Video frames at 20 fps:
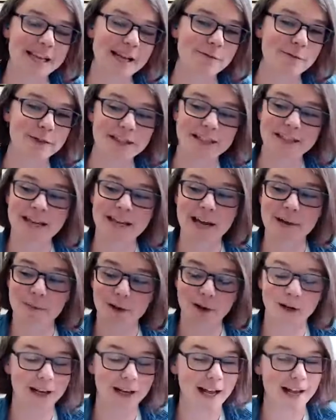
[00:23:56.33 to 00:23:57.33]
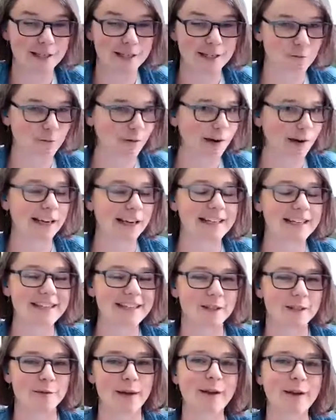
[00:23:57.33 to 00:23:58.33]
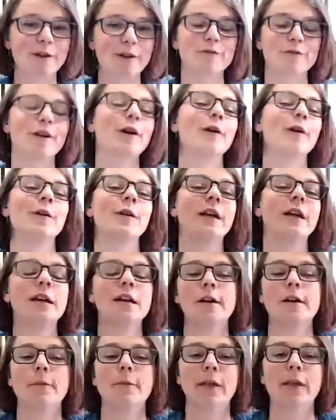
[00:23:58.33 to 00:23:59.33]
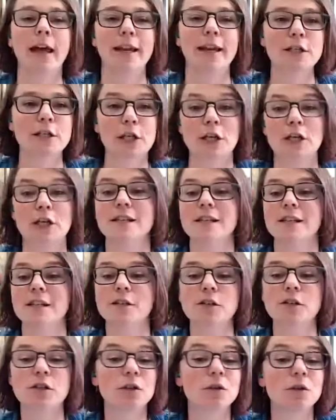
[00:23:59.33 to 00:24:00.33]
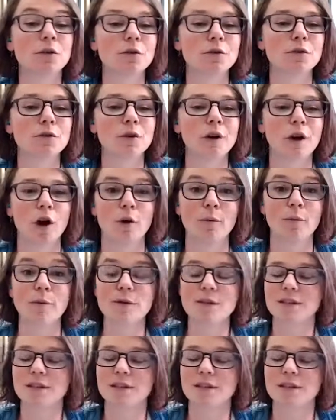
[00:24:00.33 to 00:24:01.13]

with the timer and has it right next to their microphone, and it turns into almost